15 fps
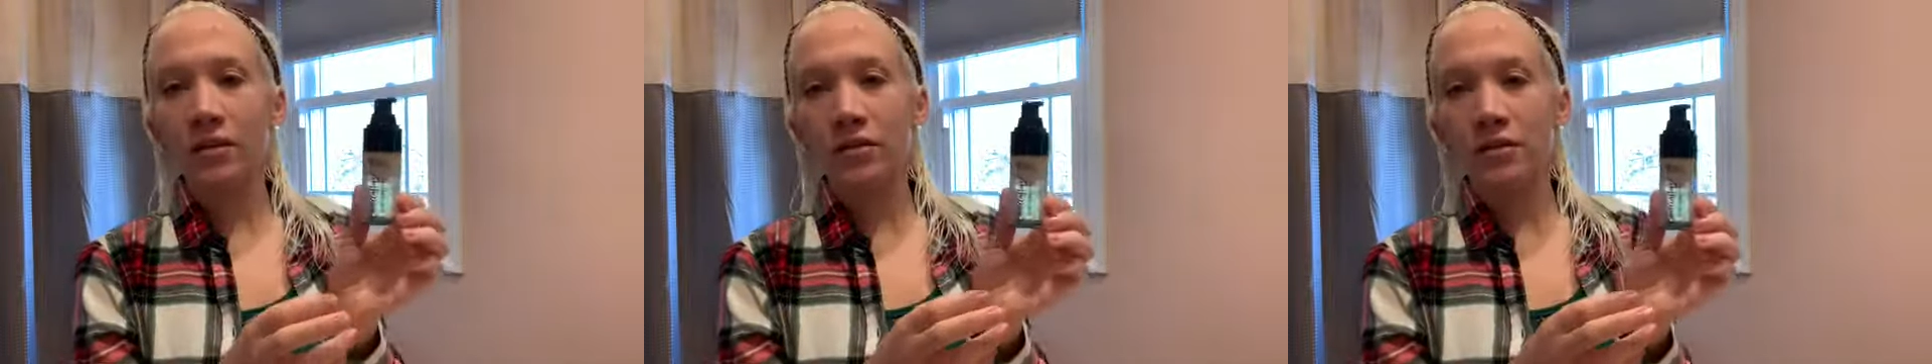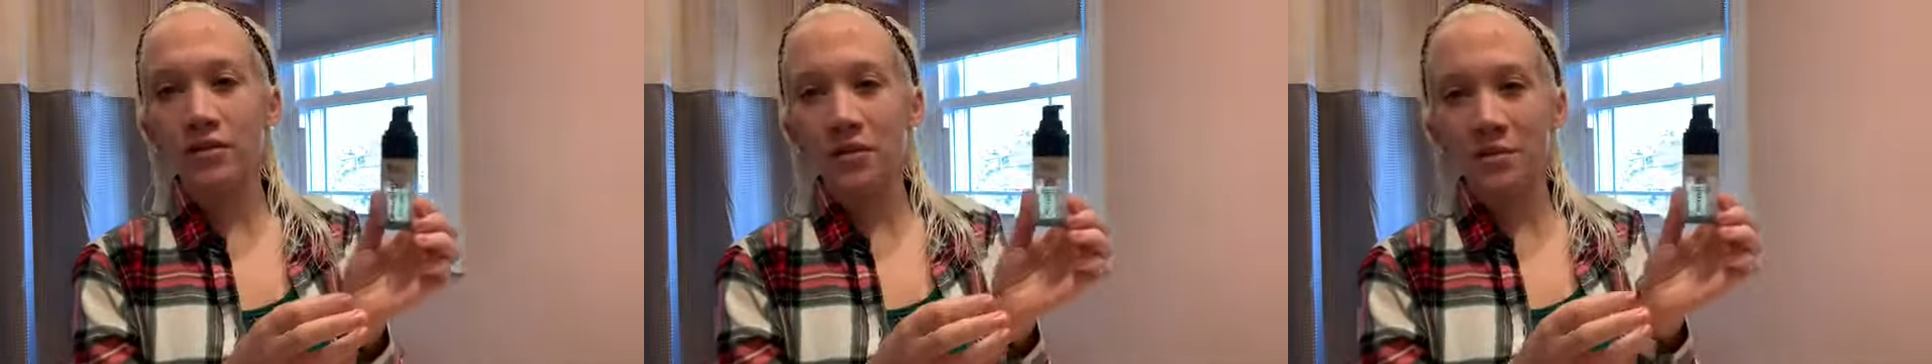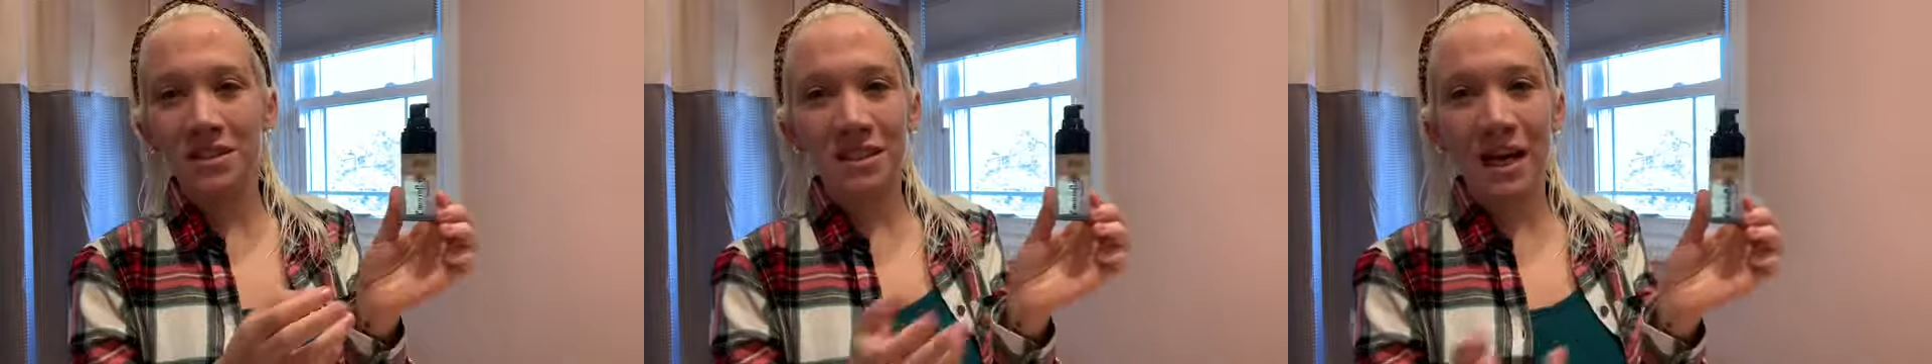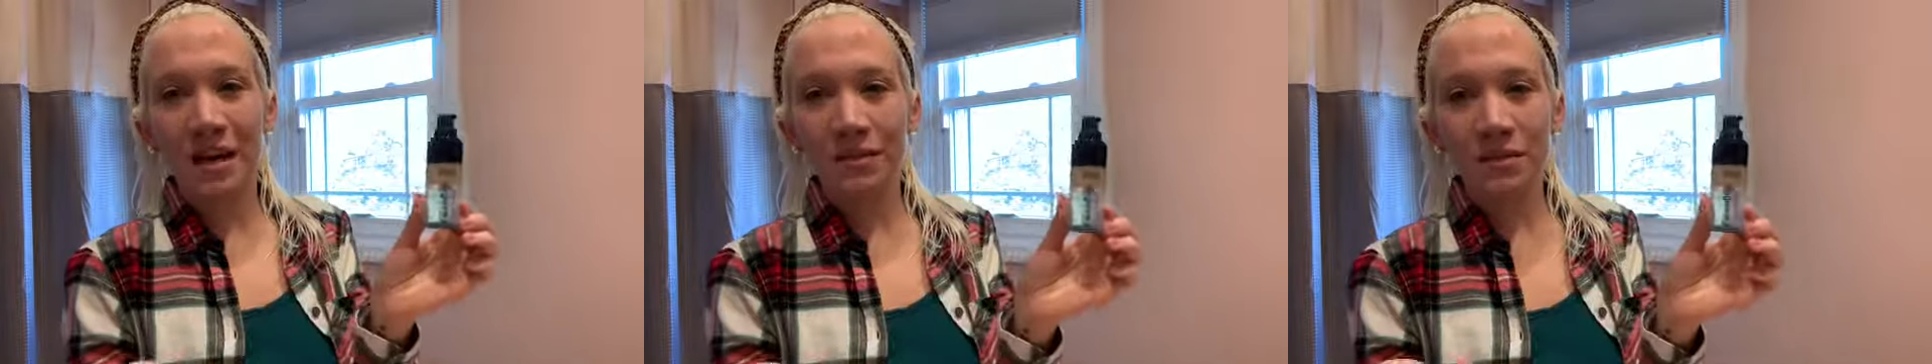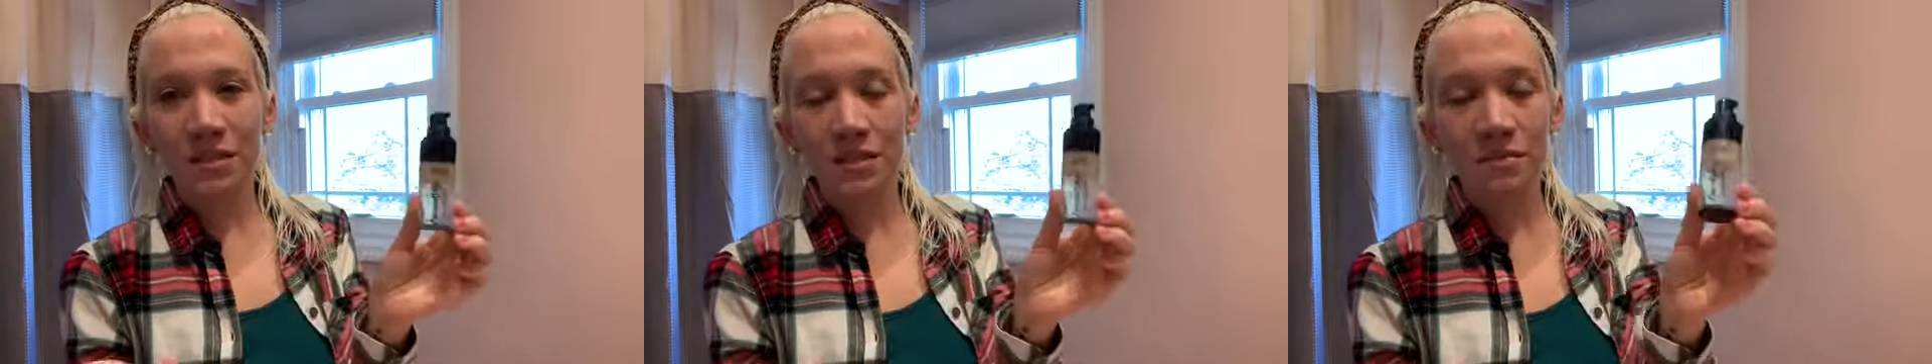It's from
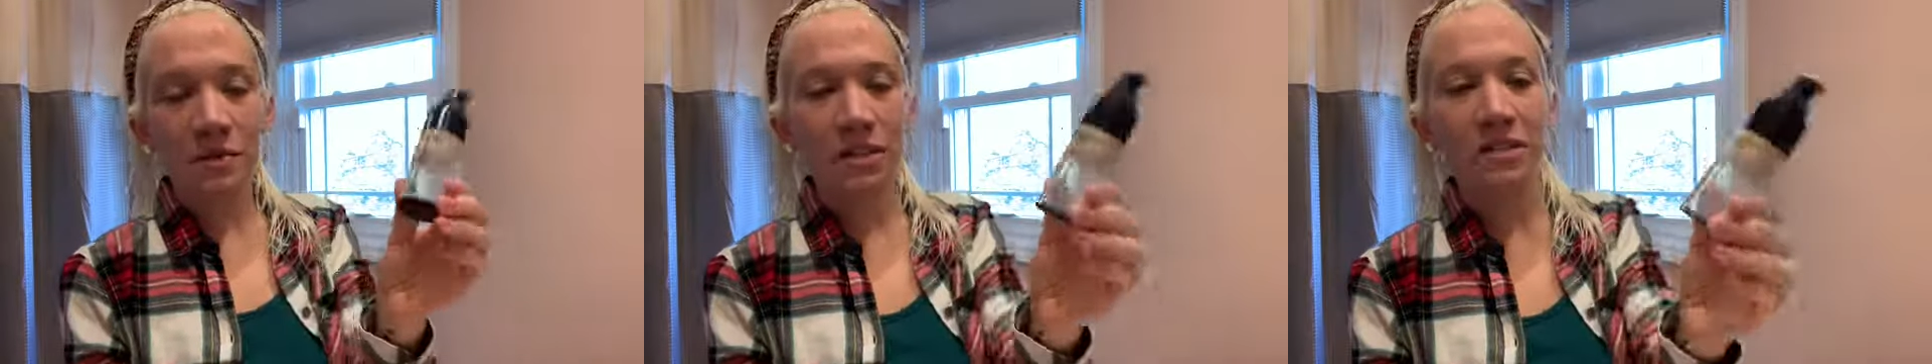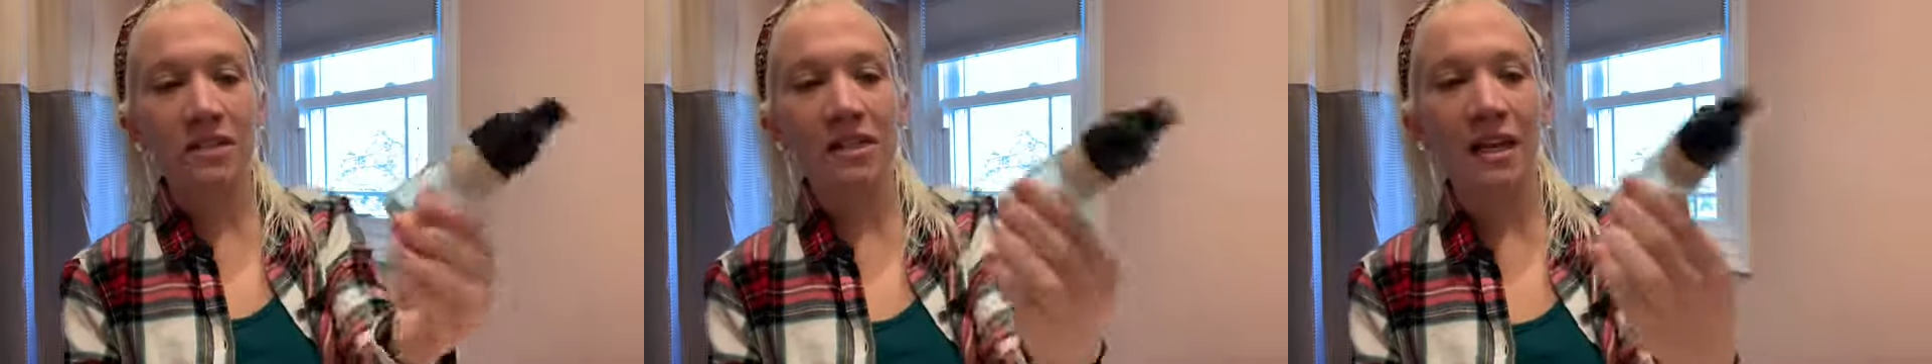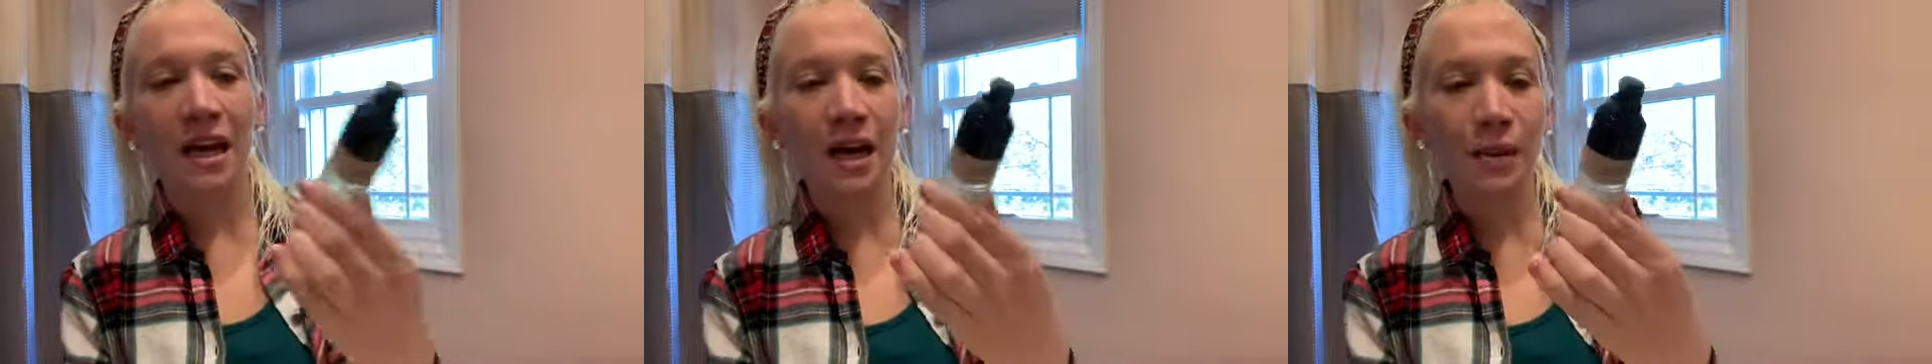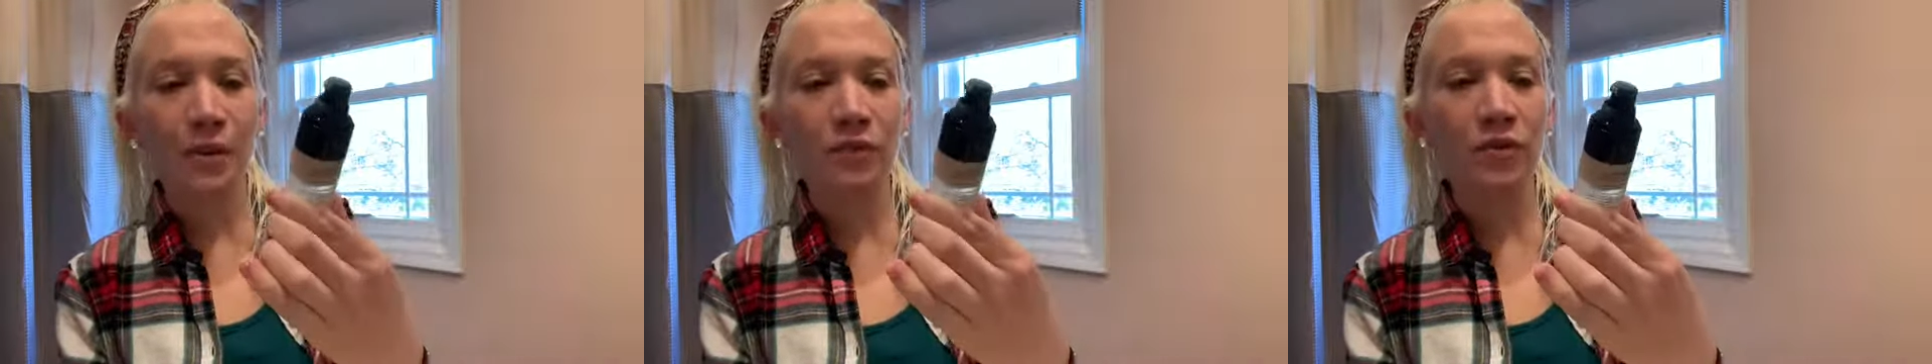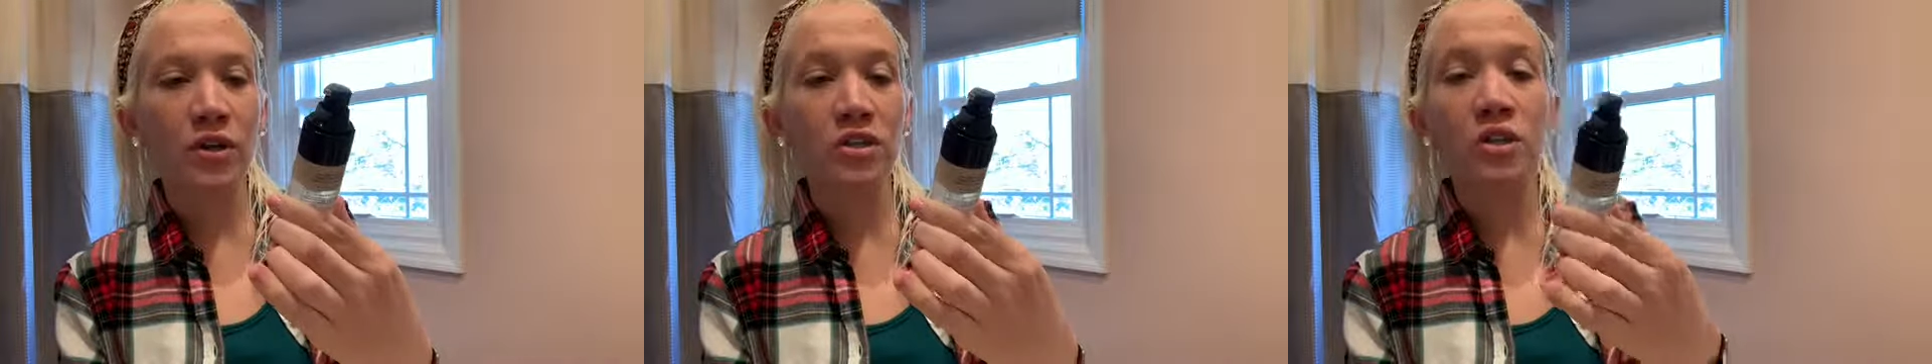Sally's, but it's the
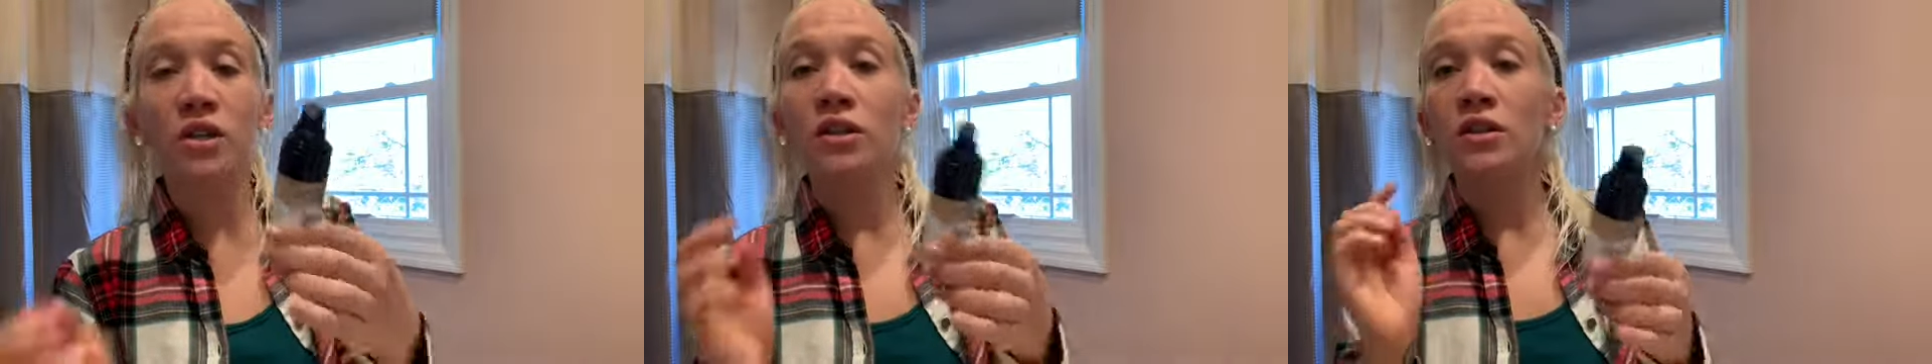camouflage.